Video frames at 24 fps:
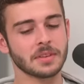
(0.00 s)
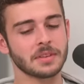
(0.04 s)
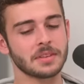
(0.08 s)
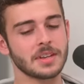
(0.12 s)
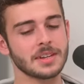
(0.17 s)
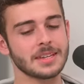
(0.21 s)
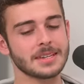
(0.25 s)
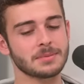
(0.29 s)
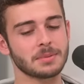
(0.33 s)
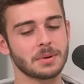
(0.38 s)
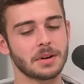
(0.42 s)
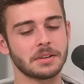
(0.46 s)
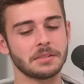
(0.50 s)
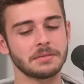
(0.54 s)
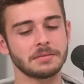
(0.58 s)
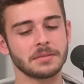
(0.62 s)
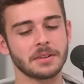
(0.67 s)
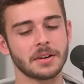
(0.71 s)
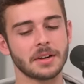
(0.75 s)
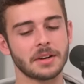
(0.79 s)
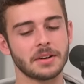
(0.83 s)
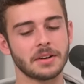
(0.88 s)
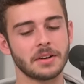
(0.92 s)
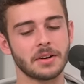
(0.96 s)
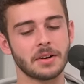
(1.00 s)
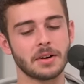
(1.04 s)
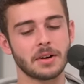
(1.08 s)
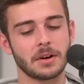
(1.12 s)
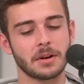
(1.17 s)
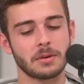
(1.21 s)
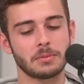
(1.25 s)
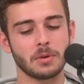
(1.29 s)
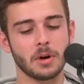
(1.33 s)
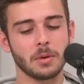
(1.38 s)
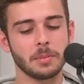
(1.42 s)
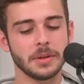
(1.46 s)
this one
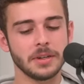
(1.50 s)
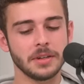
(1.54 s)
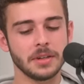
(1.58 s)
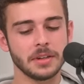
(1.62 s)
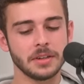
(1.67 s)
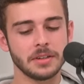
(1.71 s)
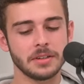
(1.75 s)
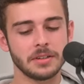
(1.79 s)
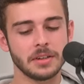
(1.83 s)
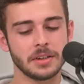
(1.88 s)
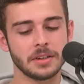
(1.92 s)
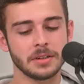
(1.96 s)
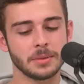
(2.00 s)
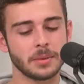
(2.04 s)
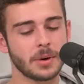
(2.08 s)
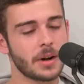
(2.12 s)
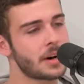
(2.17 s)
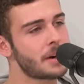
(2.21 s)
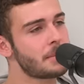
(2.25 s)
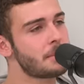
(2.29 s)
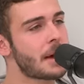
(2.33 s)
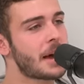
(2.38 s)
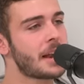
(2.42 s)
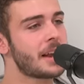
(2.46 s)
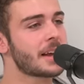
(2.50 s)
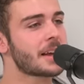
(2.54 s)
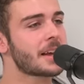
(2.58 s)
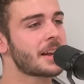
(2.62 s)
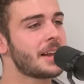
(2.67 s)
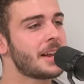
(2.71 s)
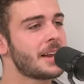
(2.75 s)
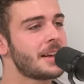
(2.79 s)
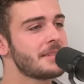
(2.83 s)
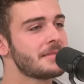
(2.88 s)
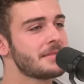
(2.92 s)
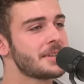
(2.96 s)
Robin Hood didn't wear a
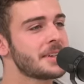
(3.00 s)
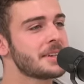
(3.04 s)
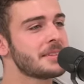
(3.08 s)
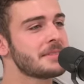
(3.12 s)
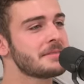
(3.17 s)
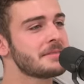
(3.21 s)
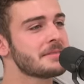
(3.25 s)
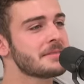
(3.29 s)
balaclava.